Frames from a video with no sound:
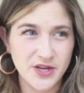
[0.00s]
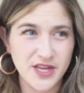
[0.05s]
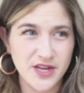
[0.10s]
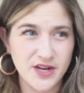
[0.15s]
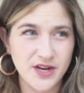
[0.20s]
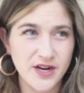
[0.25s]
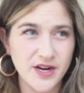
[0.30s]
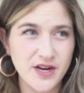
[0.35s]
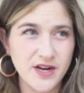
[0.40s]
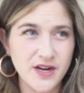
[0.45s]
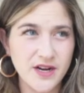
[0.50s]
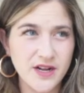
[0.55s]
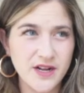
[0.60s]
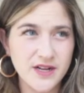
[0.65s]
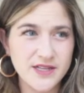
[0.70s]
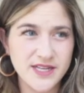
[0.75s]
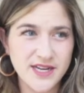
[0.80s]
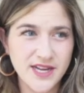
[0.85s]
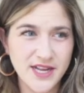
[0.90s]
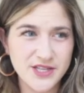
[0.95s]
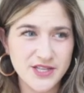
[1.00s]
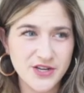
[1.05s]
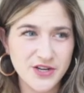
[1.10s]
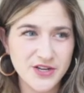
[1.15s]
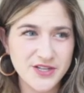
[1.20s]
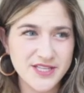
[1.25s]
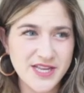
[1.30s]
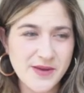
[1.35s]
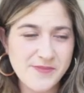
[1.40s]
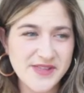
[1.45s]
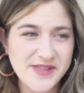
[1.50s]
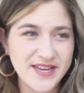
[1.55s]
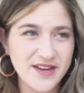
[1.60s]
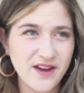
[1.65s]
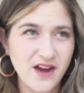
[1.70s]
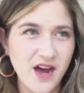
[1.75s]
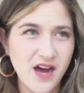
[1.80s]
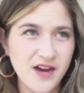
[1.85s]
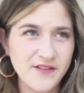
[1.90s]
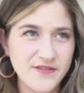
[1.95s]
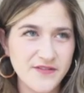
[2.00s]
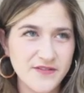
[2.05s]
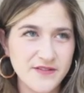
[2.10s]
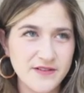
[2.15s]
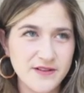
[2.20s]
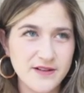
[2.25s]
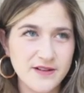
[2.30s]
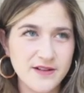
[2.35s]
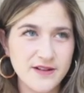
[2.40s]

here. Did I turn something off?